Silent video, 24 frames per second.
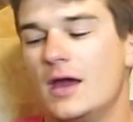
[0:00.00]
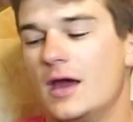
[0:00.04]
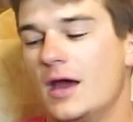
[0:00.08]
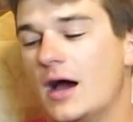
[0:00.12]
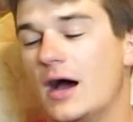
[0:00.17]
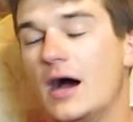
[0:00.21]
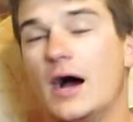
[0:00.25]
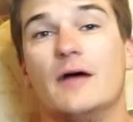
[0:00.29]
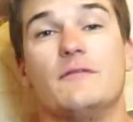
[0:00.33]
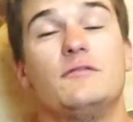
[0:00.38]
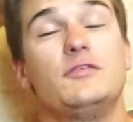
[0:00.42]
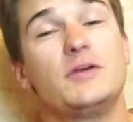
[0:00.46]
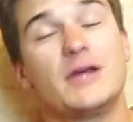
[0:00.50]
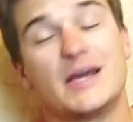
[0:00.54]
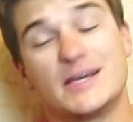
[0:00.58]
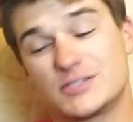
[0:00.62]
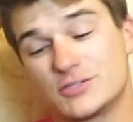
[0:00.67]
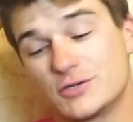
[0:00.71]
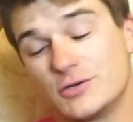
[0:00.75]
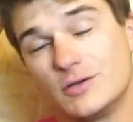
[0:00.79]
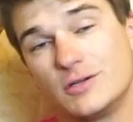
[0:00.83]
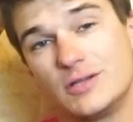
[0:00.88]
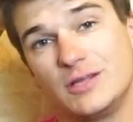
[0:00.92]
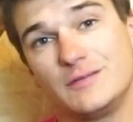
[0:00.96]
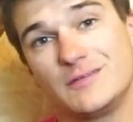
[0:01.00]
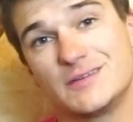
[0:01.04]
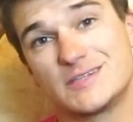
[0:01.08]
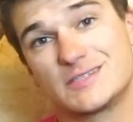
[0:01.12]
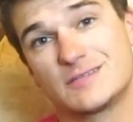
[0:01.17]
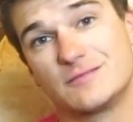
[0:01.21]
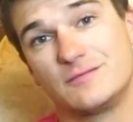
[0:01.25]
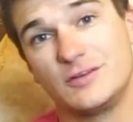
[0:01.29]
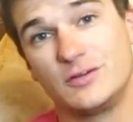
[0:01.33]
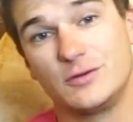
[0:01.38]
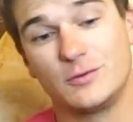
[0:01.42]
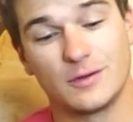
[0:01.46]
If you guys could leave this
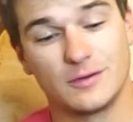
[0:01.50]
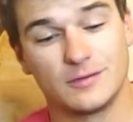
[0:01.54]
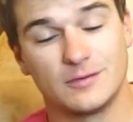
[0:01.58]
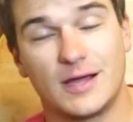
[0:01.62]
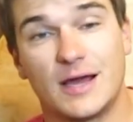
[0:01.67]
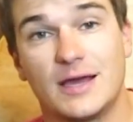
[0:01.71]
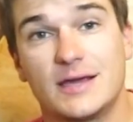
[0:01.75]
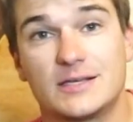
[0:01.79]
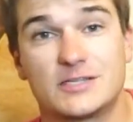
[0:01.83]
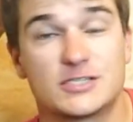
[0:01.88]
video a like,